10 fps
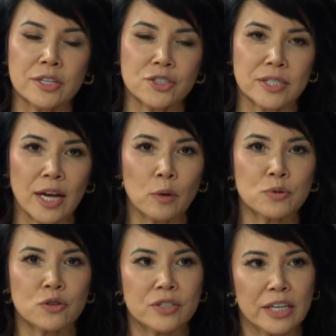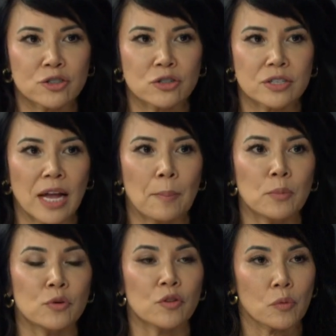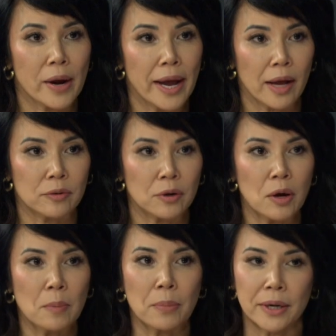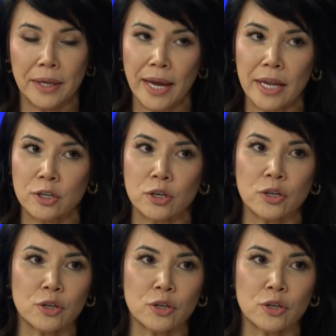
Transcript: It just helps your dentures not move around. But again,